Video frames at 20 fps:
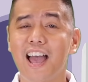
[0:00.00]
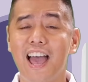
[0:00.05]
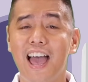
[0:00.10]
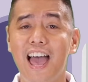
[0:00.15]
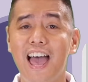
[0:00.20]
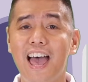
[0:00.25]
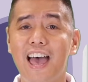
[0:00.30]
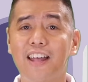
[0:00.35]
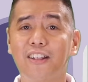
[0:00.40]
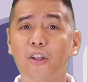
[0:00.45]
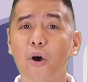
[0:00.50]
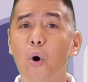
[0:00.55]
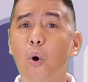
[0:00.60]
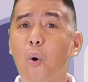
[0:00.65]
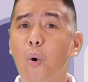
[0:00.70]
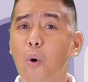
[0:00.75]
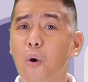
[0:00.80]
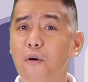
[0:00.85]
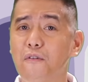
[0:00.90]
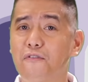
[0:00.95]
hand,
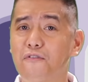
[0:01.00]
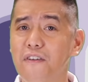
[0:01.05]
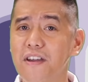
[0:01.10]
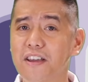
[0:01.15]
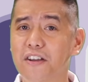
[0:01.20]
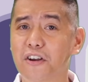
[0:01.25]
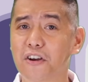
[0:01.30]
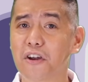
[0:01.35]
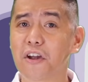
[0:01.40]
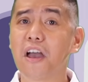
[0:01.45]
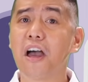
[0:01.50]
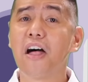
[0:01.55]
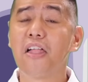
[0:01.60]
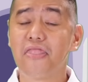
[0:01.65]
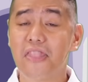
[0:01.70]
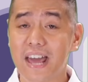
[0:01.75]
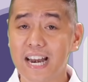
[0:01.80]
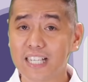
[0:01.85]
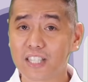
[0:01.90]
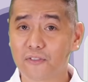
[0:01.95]
or finger
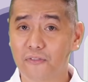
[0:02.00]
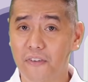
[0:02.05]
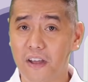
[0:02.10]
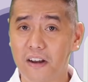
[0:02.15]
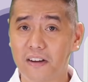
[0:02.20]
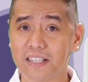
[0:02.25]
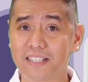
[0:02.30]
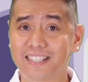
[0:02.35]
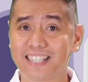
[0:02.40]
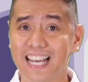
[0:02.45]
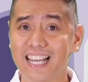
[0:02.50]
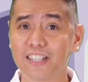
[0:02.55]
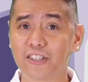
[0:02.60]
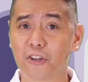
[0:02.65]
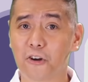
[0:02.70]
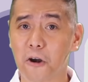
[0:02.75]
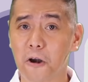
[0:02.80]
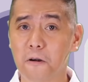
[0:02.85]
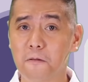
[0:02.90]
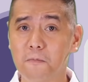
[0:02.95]
that is very
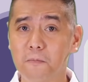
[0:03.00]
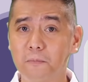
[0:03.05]
tender,